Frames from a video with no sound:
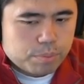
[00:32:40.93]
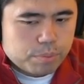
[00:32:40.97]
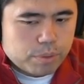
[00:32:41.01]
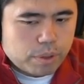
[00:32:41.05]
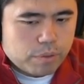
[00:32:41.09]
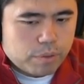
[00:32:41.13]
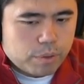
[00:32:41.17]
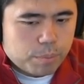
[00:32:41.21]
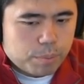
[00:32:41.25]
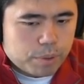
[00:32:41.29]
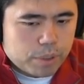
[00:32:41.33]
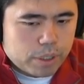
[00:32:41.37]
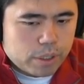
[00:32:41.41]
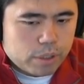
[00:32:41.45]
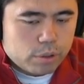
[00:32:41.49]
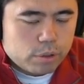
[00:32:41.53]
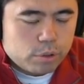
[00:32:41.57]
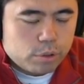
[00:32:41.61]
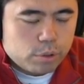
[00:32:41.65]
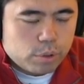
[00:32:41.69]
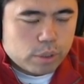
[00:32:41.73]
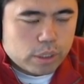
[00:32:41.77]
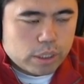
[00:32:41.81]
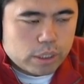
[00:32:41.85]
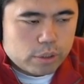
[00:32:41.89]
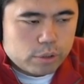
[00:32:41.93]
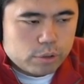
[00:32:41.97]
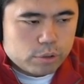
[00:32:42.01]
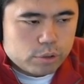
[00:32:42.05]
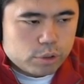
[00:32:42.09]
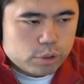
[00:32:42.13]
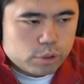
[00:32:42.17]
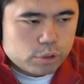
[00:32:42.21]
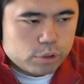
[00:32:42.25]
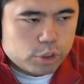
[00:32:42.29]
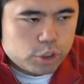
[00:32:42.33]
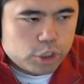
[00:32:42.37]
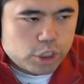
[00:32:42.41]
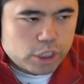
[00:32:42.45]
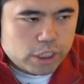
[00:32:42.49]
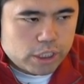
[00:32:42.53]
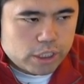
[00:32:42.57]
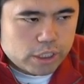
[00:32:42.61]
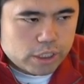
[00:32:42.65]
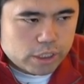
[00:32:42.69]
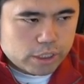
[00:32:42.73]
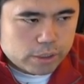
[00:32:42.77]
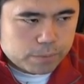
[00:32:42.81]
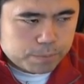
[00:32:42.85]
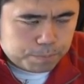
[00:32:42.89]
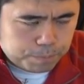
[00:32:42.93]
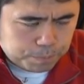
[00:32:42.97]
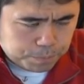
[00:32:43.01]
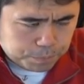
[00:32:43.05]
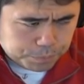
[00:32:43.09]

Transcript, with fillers: of the player who uh who, who cheated